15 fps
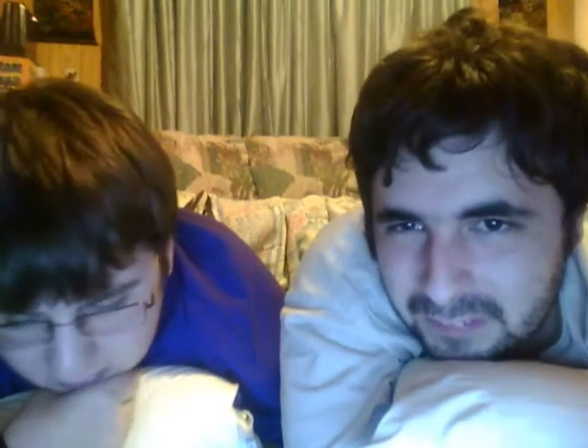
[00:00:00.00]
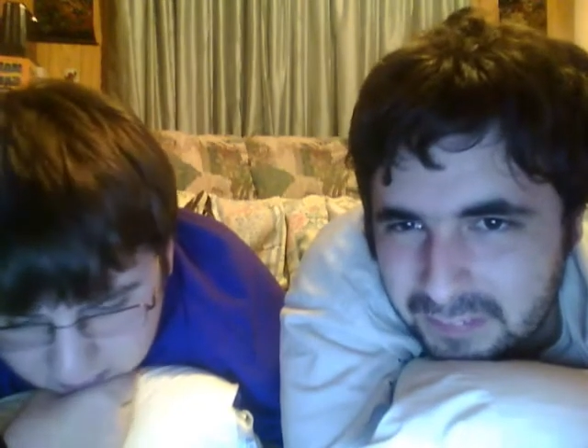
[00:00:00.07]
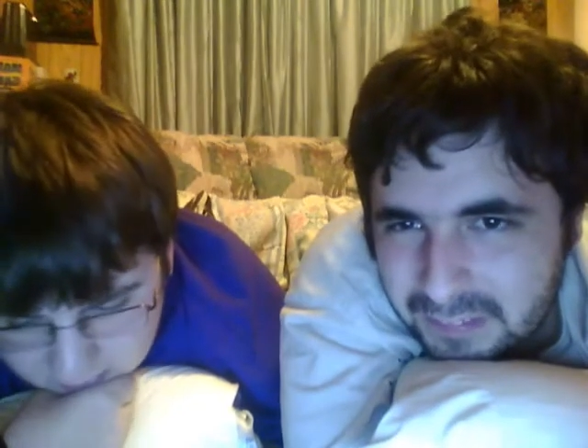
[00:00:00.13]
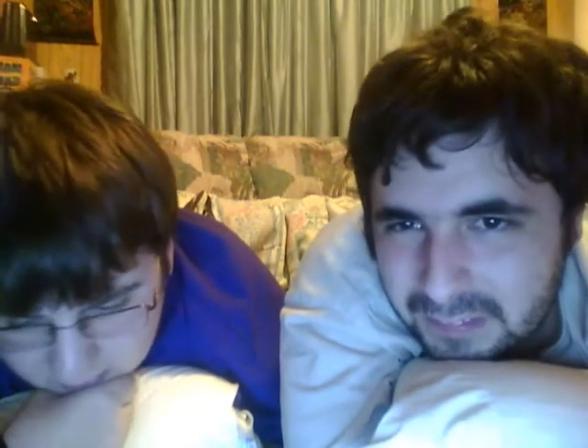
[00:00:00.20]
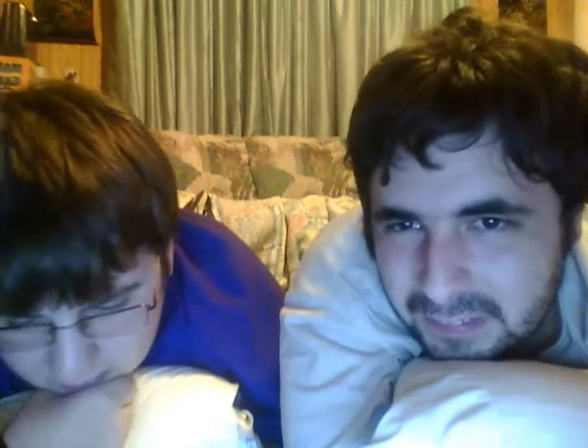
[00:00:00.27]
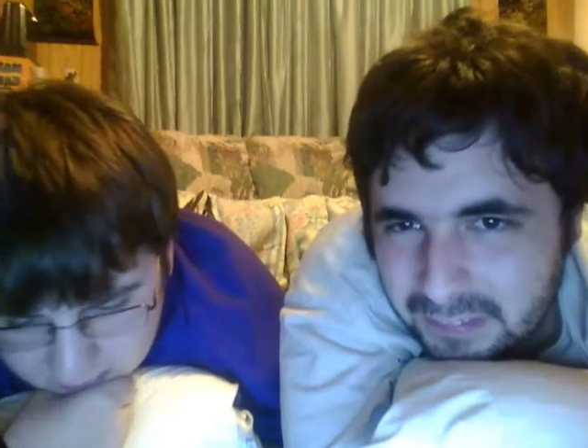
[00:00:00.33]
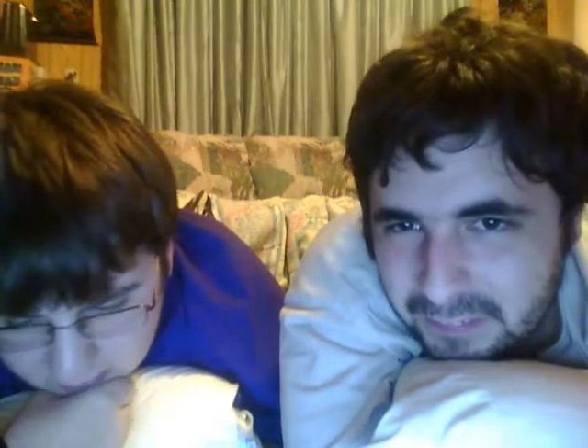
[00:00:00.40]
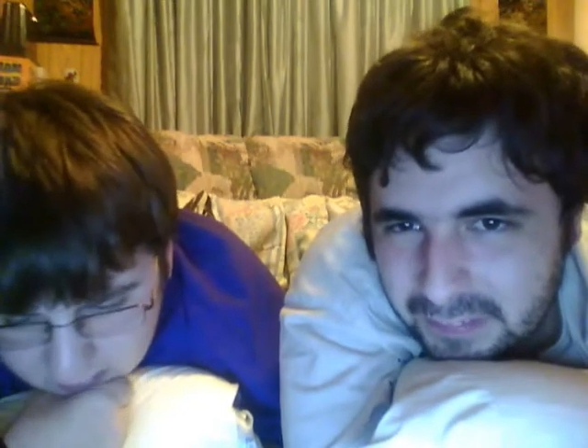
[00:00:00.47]

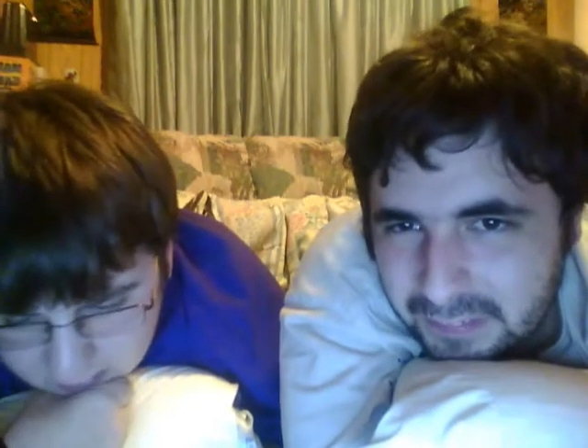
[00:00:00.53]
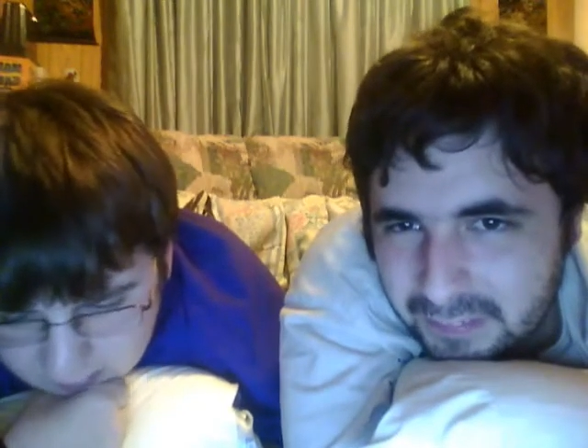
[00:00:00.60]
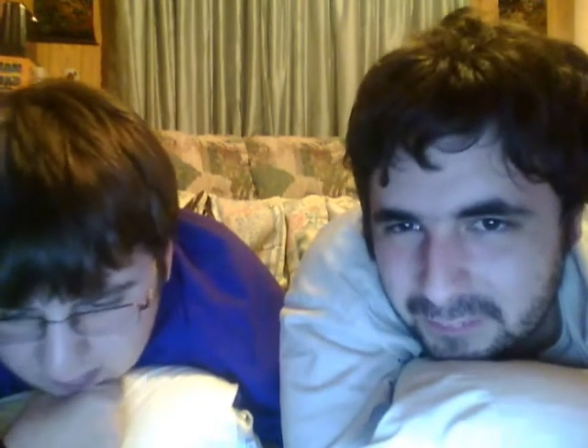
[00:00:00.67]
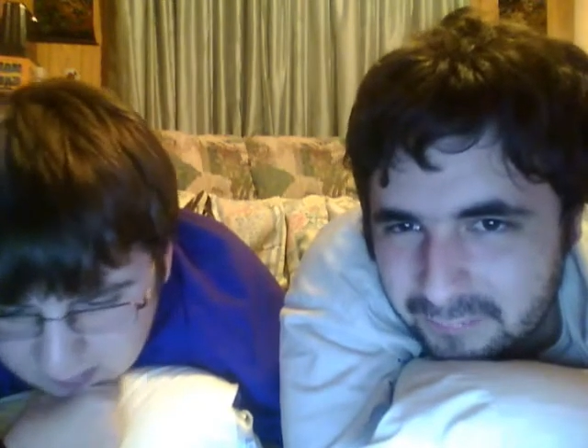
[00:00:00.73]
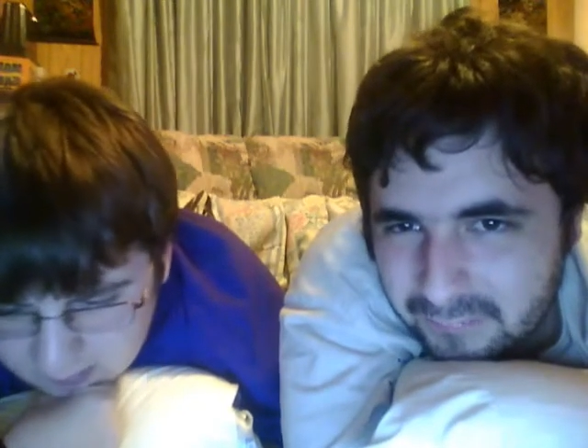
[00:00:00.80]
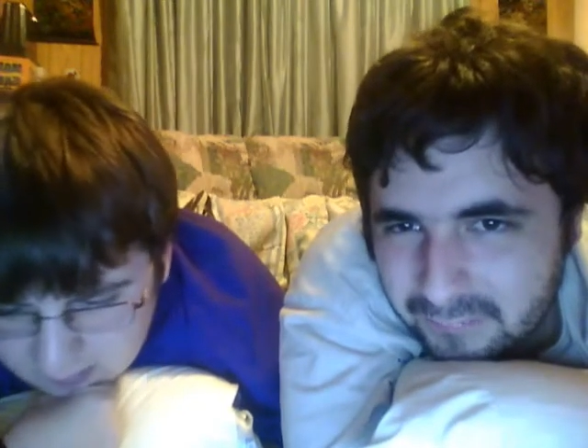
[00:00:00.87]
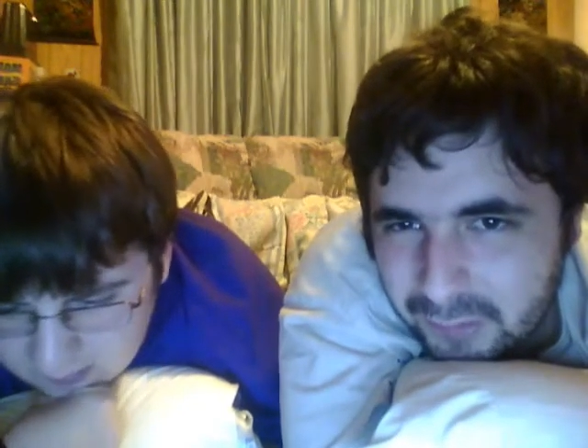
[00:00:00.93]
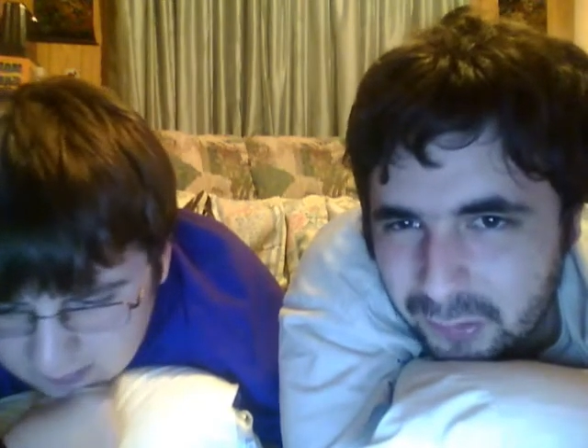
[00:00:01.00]
looking at
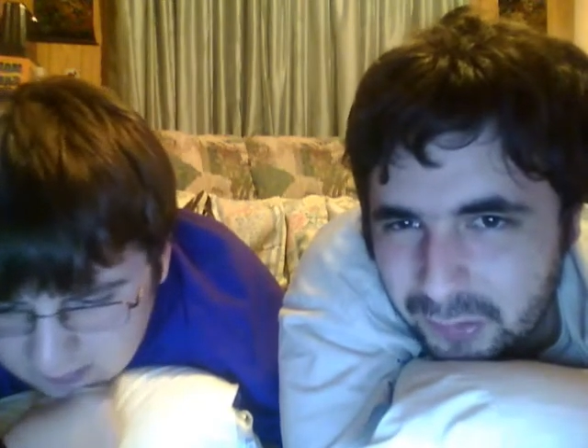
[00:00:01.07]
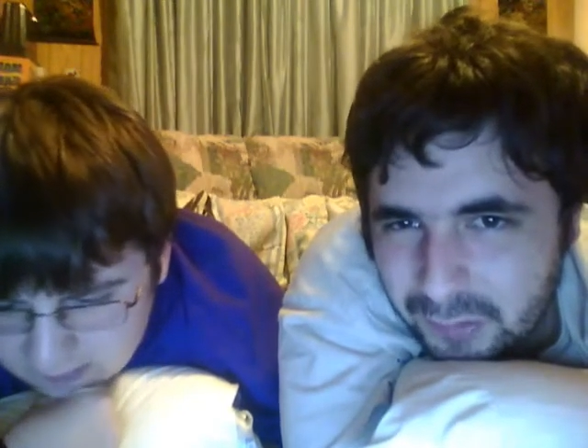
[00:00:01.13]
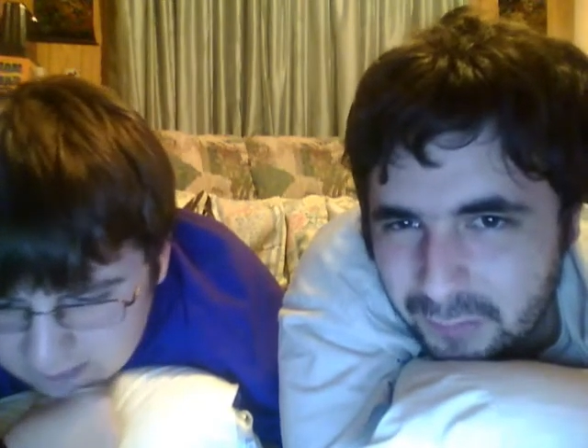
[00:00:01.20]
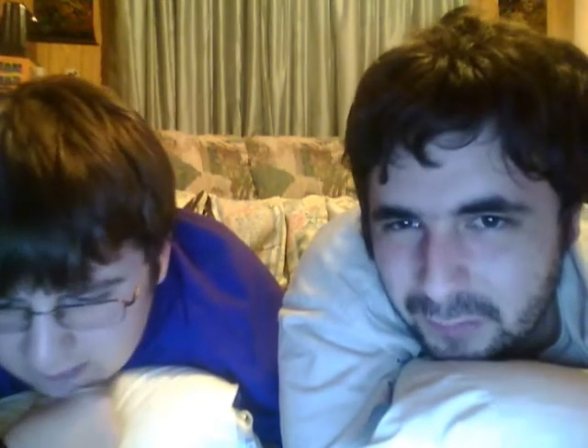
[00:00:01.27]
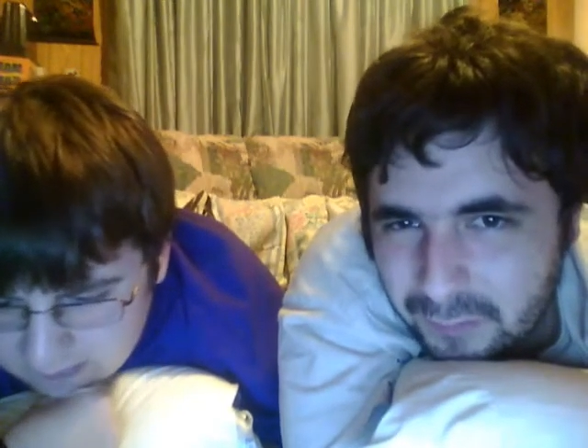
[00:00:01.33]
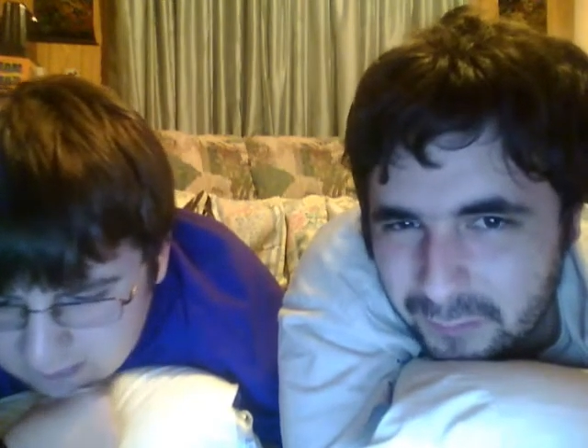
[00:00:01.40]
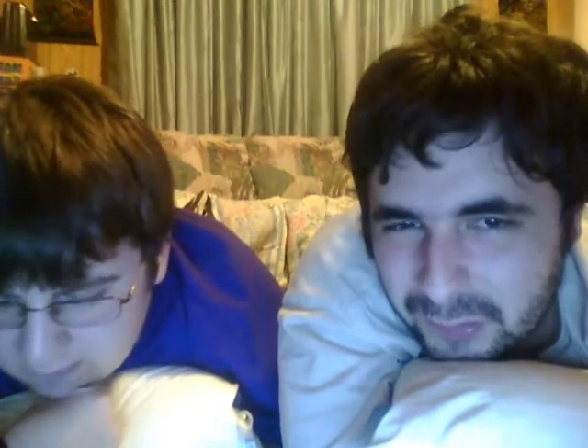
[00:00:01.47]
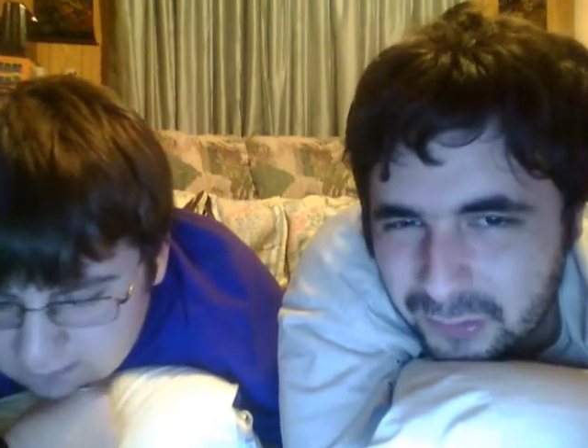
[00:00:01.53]
her messy
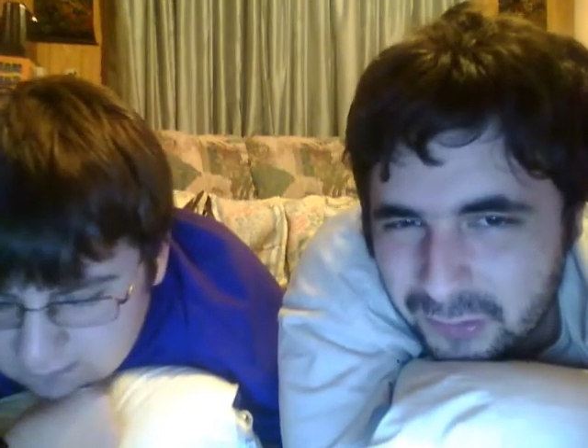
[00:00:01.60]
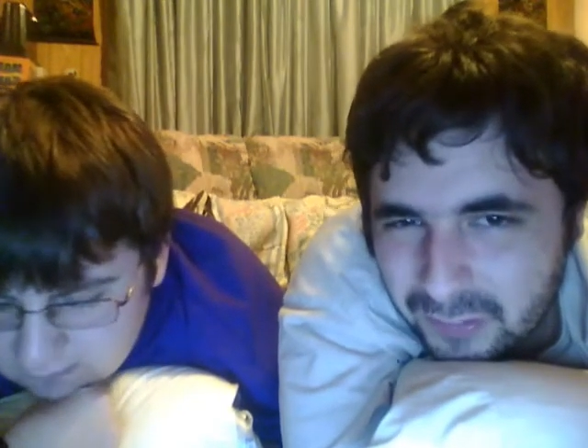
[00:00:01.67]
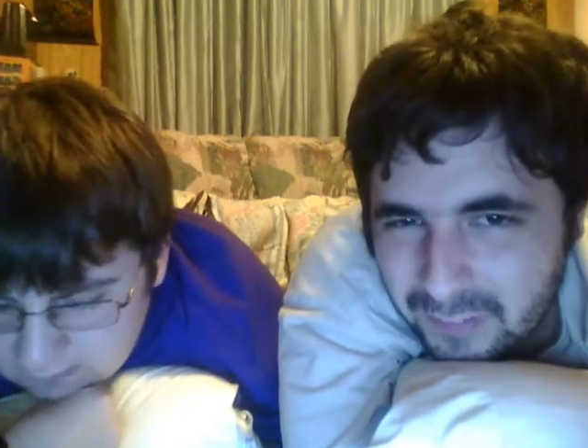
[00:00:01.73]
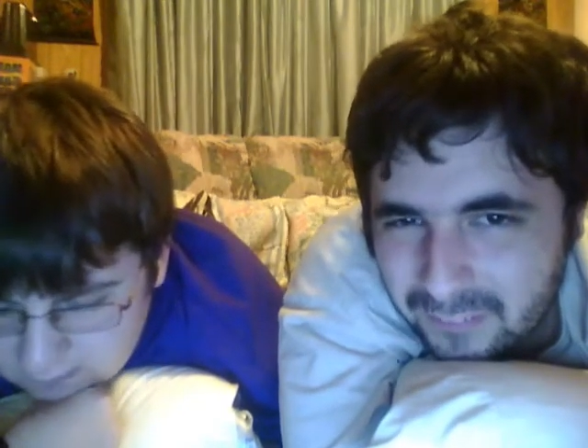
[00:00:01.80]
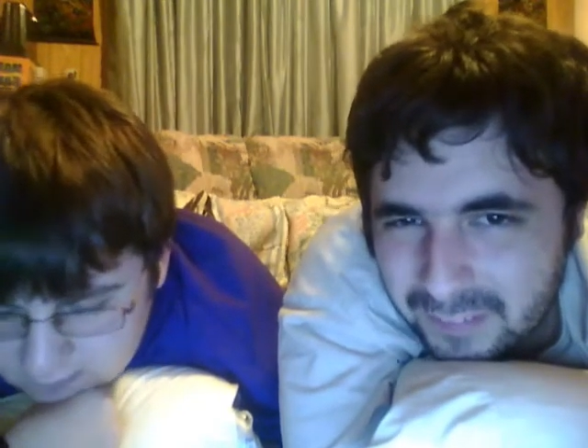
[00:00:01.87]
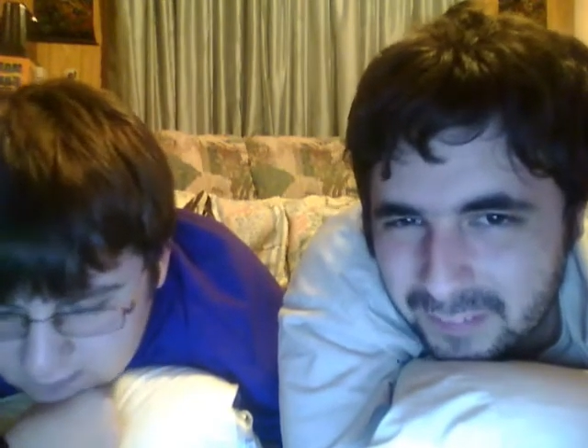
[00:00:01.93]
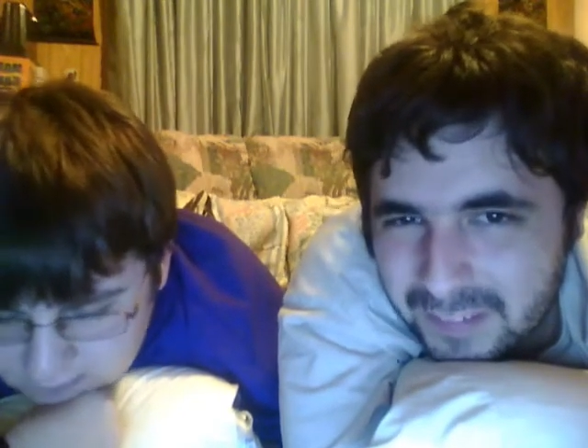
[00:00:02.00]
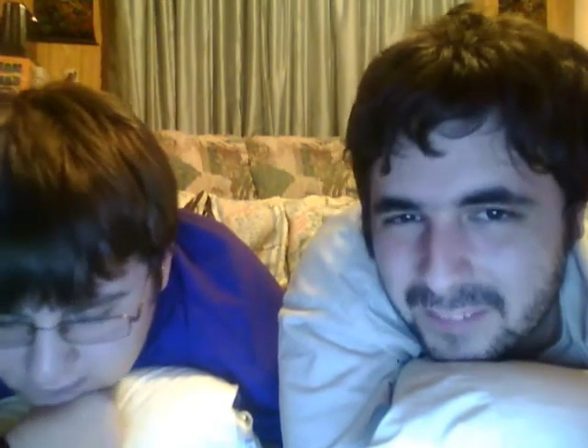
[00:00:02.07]
hoops
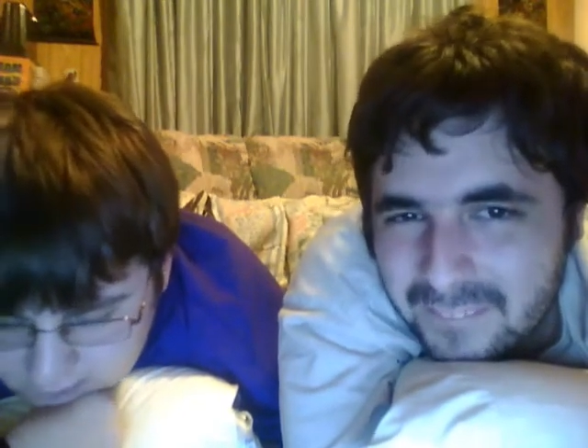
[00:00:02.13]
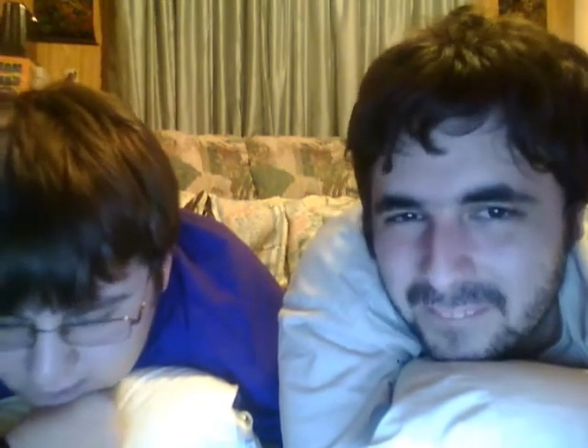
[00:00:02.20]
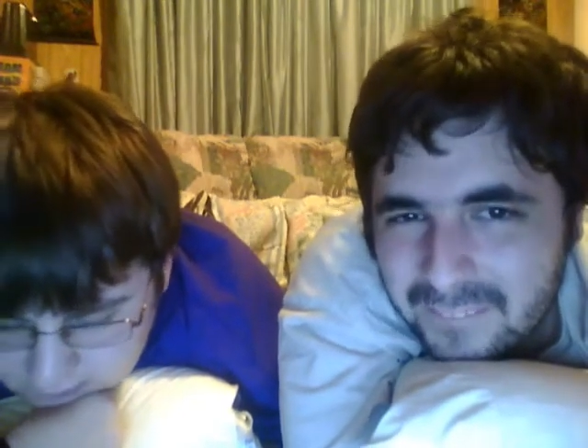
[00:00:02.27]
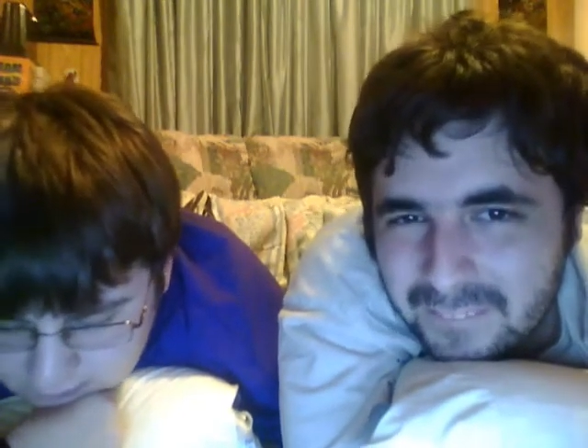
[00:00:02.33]
slowly.